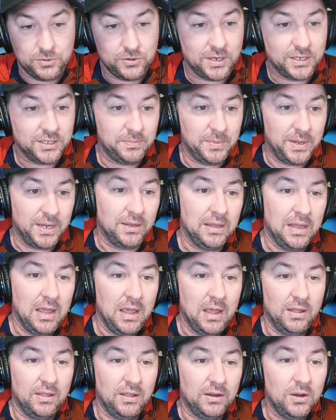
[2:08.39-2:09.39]
Trust me.
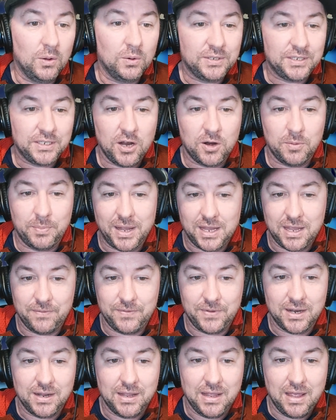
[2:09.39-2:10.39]
The notice is hereby
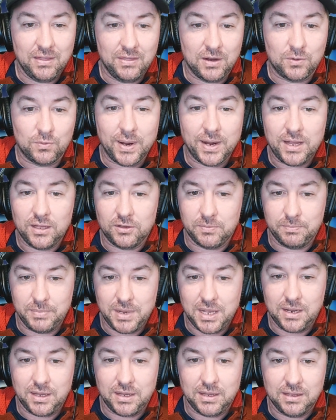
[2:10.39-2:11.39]
given that a regular
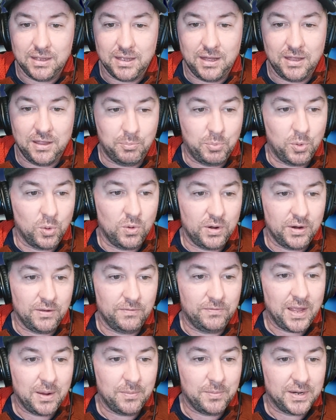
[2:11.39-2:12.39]
meeting of the board
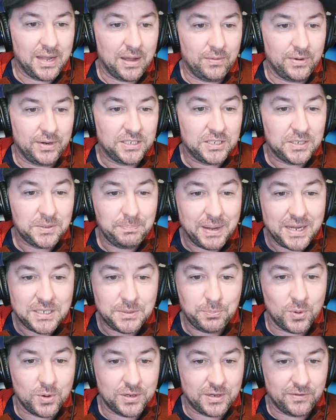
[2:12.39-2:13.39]
of Cameron County
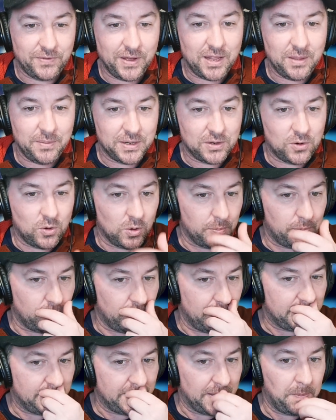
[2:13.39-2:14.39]
Spaceport Development
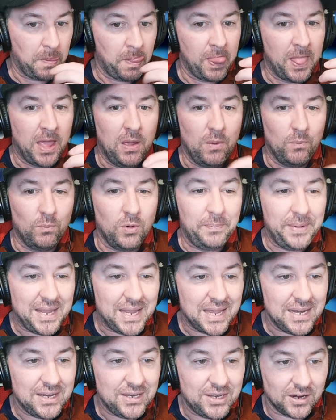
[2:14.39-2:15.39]
Corporation will be
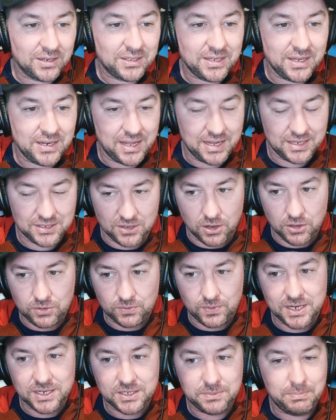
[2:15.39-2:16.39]
conducted as
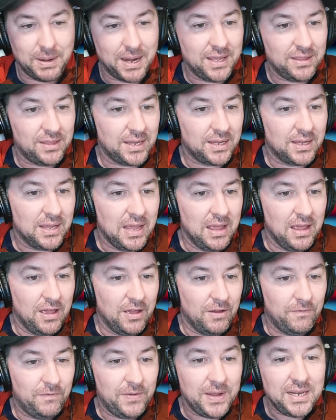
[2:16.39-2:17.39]
authorized by the
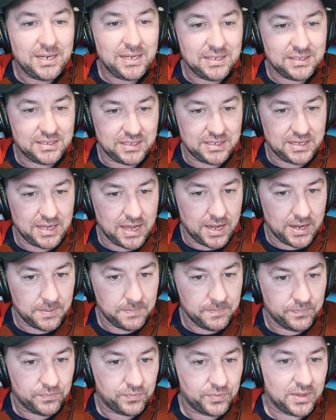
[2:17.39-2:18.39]

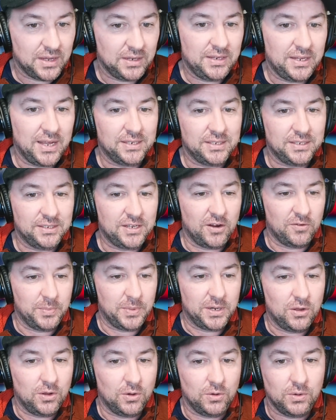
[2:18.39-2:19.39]
VTCA, Texas
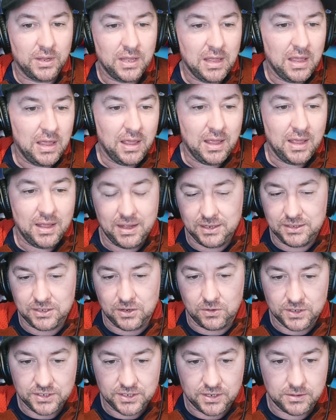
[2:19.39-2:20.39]
Government Code, et
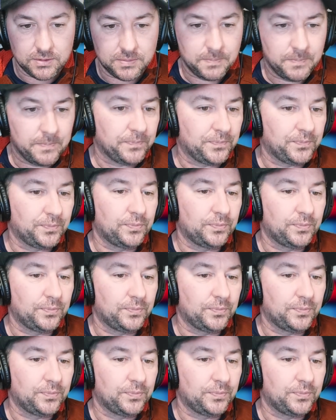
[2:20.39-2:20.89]
cetera, et cetera.